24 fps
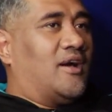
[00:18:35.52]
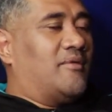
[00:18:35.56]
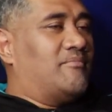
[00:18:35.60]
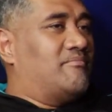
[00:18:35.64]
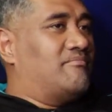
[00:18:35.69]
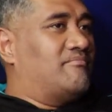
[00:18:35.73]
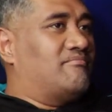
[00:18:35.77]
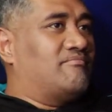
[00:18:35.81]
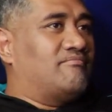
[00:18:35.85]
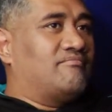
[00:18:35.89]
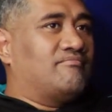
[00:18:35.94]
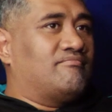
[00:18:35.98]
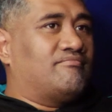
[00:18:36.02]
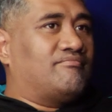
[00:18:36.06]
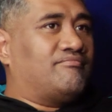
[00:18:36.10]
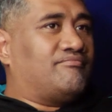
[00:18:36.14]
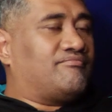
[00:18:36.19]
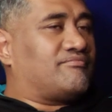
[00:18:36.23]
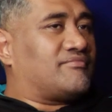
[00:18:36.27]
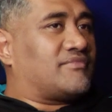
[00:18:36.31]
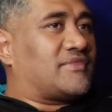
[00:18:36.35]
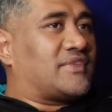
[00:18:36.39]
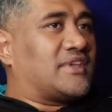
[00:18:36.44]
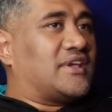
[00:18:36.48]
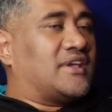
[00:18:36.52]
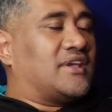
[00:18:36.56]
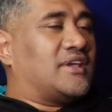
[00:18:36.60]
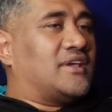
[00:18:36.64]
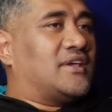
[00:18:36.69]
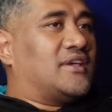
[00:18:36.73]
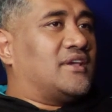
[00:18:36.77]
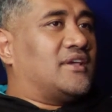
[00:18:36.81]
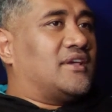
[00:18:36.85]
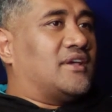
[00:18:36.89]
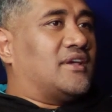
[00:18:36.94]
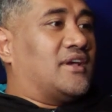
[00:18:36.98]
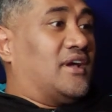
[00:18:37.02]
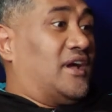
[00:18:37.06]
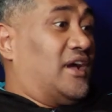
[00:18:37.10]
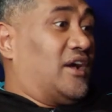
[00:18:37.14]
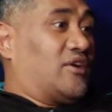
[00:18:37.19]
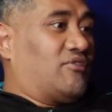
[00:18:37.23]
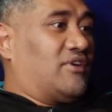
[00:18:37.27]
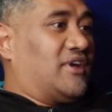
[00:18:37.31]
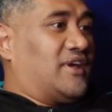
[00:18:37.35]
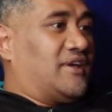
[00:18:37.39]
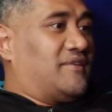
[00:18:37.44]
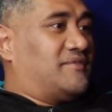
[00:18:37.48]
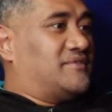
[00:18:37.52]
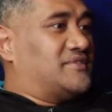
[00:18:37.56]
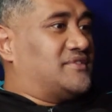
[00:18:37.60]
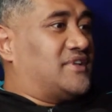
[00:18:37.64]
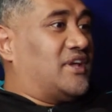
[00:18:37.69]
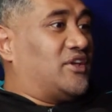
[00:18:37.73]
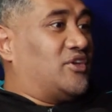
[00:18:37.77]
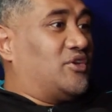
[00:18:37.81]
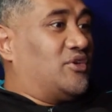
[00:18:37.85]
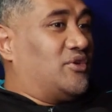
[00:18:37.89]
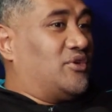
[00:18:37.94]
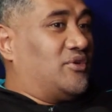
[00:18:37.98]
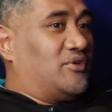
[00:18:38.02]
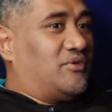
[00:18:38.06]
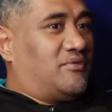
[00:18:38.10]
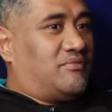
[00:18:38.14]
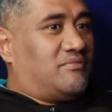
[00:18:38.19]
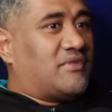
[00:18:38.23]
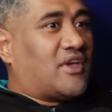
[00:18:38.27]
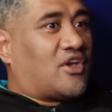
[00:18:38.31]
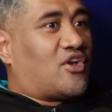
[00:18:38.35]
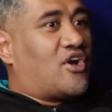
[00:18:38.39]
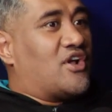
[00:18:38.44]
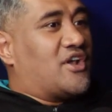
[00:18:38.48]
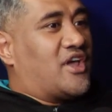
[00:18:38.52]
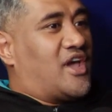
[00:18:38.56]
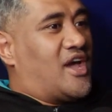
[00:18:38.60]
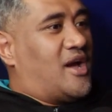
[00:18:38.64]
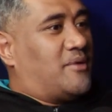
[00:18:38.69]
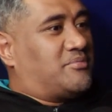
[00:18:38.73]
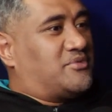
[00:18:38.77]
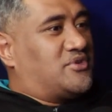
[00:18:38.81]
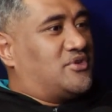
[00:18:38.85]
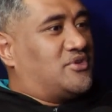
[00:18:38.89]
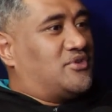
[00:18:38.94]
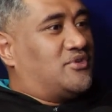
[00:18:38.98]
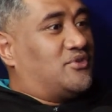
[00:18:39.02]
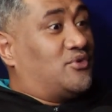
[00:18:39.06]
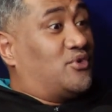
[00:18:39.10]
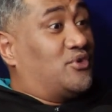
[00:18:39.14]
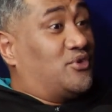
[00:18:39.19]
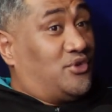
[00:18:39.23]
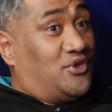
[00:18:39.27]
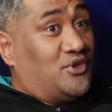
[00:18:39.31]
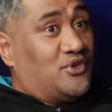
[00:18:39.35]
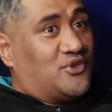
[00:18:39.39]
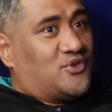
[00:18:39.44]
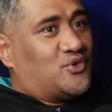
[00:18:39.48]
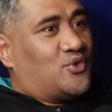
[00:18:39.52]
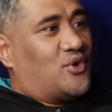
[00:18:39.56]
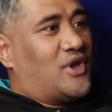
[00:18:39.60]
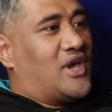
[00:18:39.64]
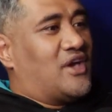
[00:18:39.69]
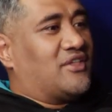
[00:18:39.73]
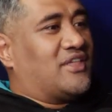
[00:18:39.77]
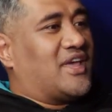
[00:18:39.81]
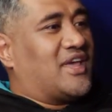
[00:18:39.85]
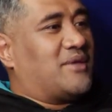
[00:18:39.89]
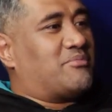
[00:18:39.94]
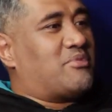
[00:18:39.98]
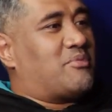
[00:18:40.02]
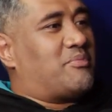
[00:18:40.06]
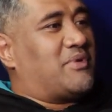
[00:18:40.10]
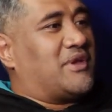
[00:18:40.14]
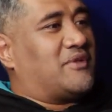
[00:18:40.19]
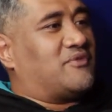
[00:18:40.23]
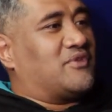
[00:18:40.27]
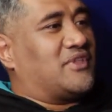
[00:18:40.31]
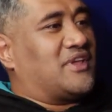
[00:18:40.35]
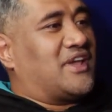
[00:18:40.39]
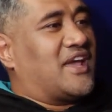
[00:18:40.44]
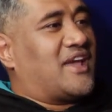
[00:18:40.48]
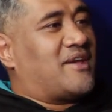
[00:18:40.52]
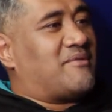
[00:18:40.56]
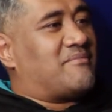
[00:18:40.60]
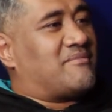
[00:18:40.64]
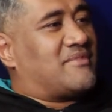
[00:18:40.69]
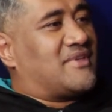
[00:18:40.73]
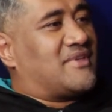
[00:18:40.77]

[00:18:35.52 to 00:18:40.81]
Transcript: um, Hargreaves that mm. you hmm. that kind of helped you, or you saw how they prepared for the